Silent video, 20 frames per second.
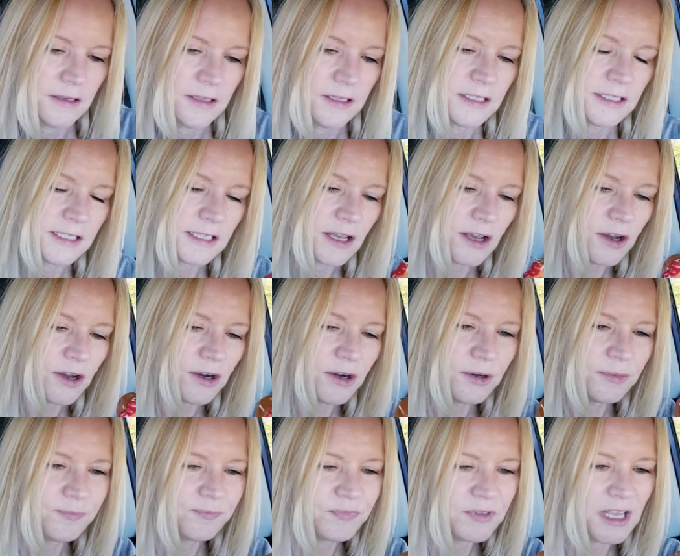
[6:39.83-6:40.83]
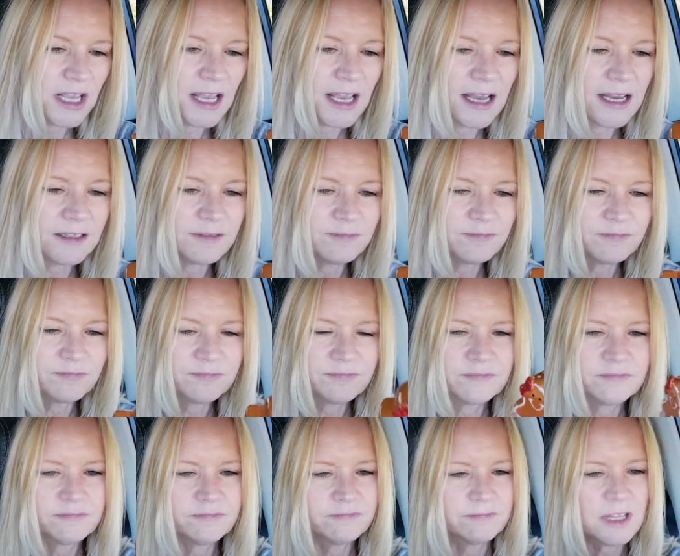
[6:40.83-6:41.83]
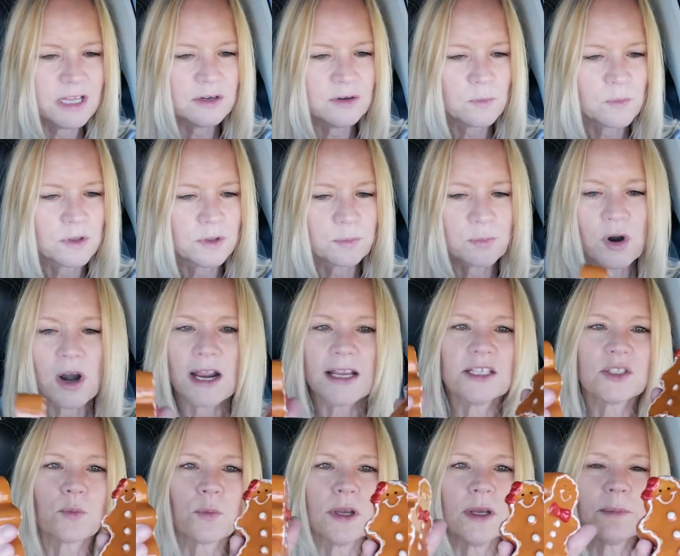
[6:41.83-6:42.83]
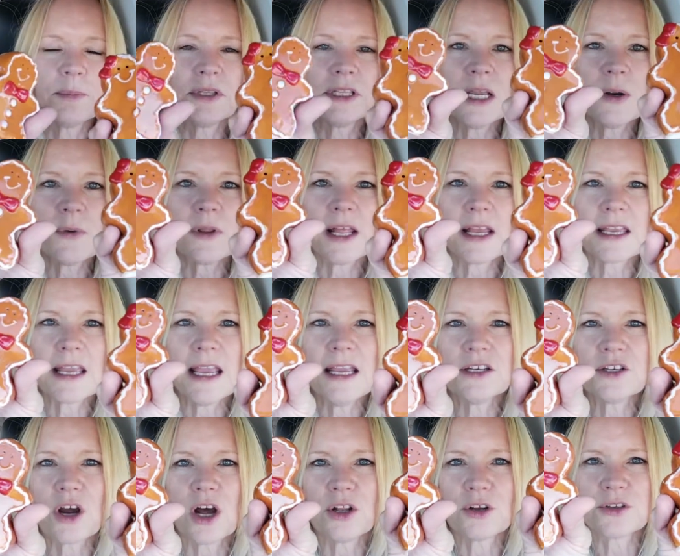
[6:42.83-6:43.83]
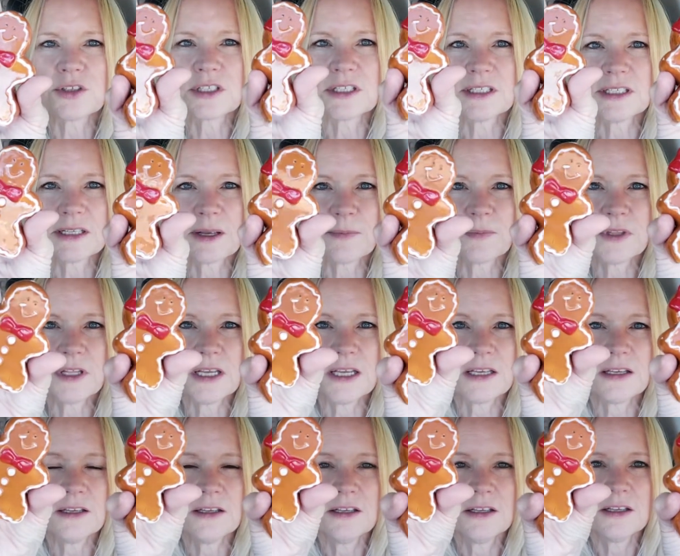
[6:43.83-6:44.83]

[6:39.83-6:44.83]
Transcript: So, yeah. I don't know where the price went, but they were like $8 and something.